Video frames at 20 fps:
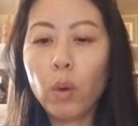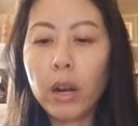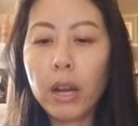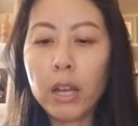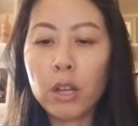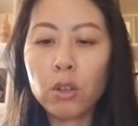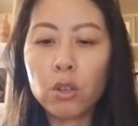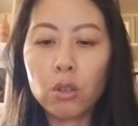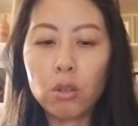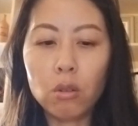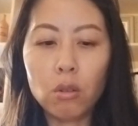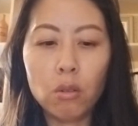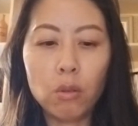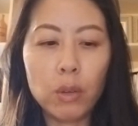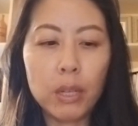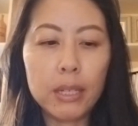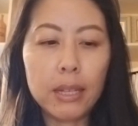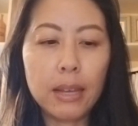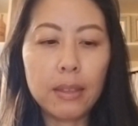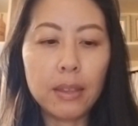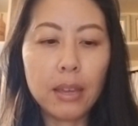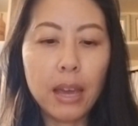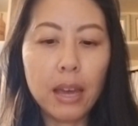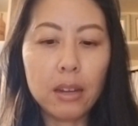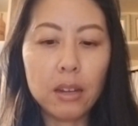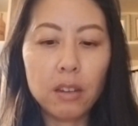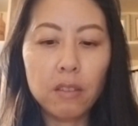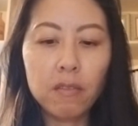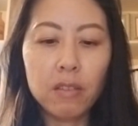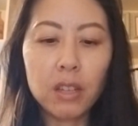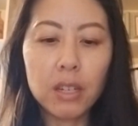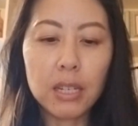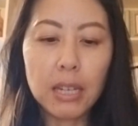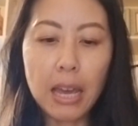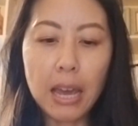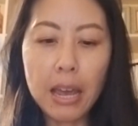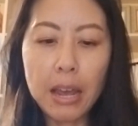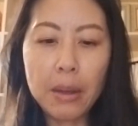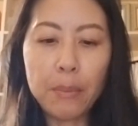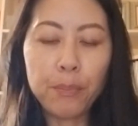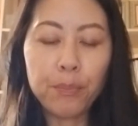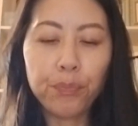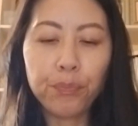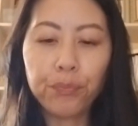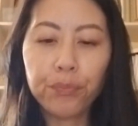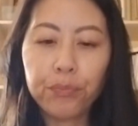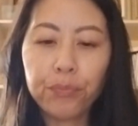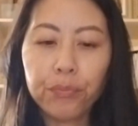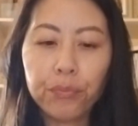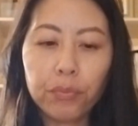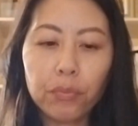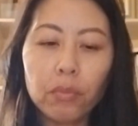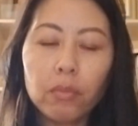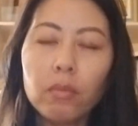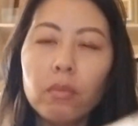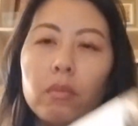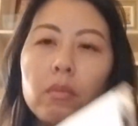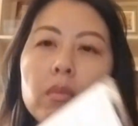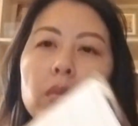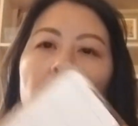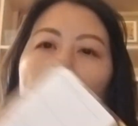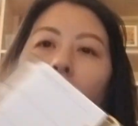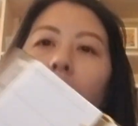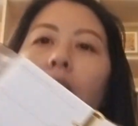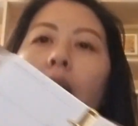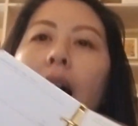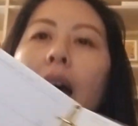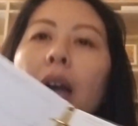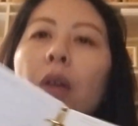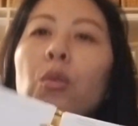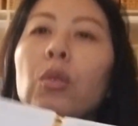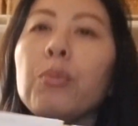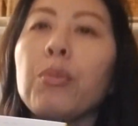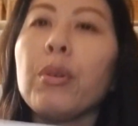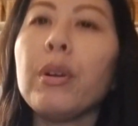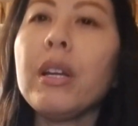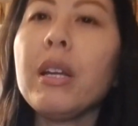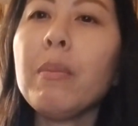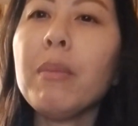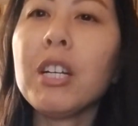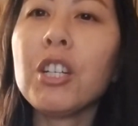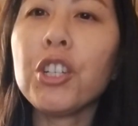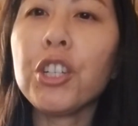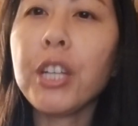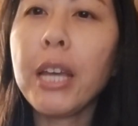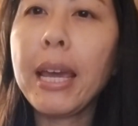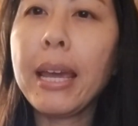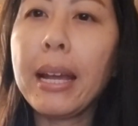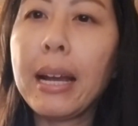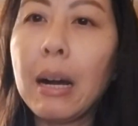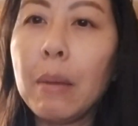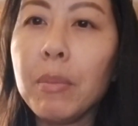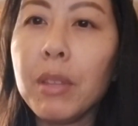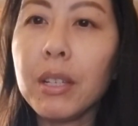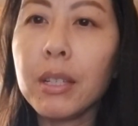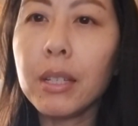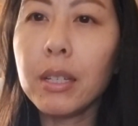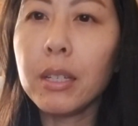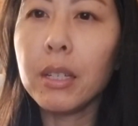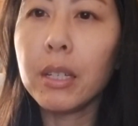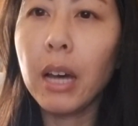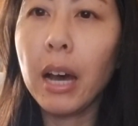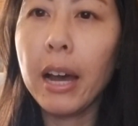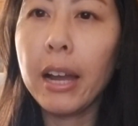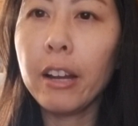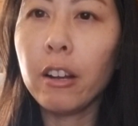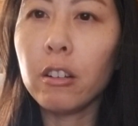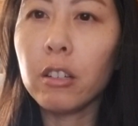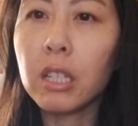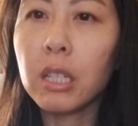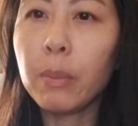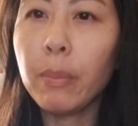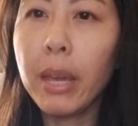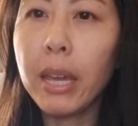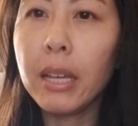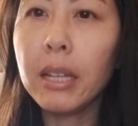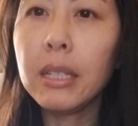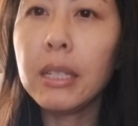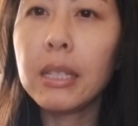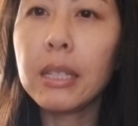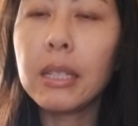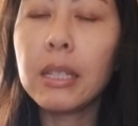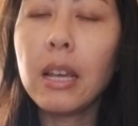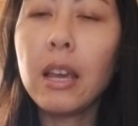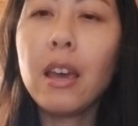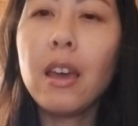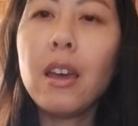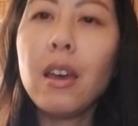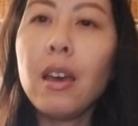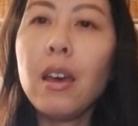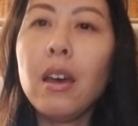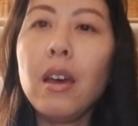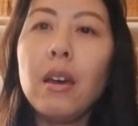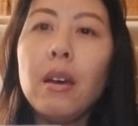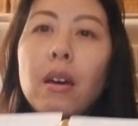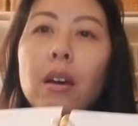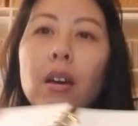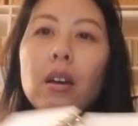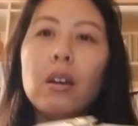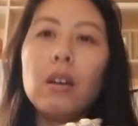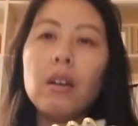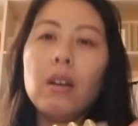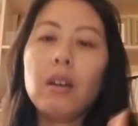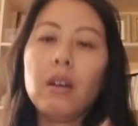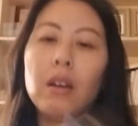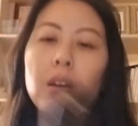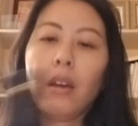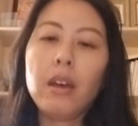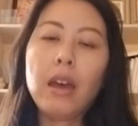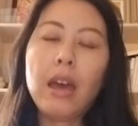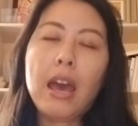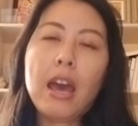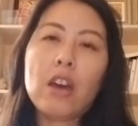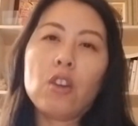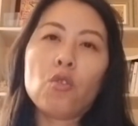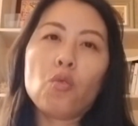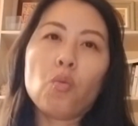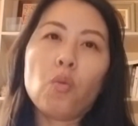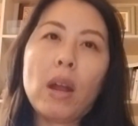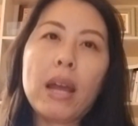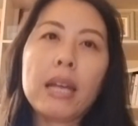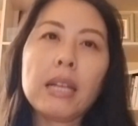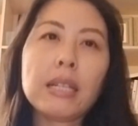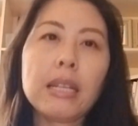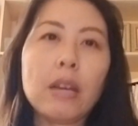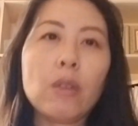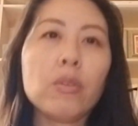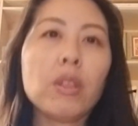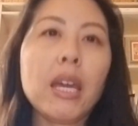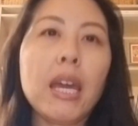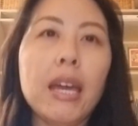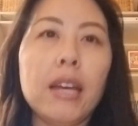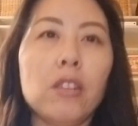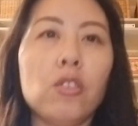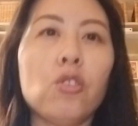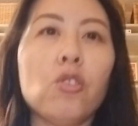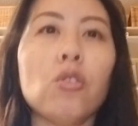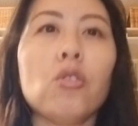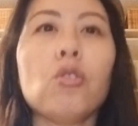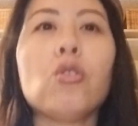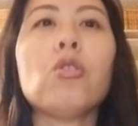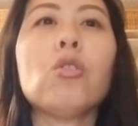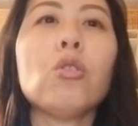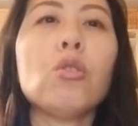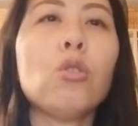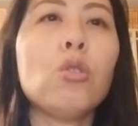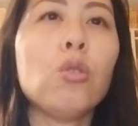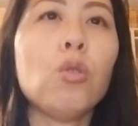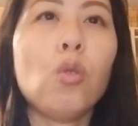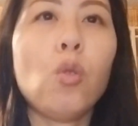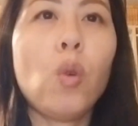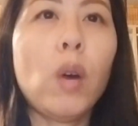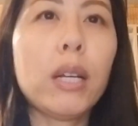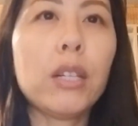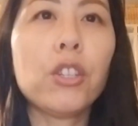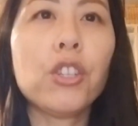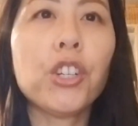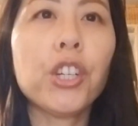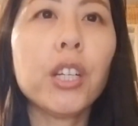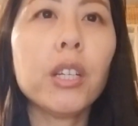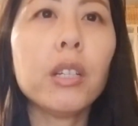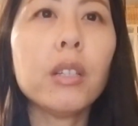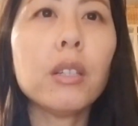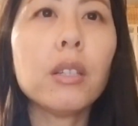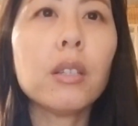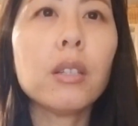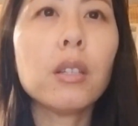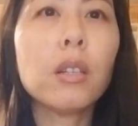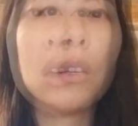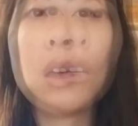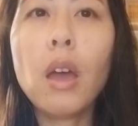I do is at the end of the day, I will pretty much take up this entire space and write down the answers to 2 questions.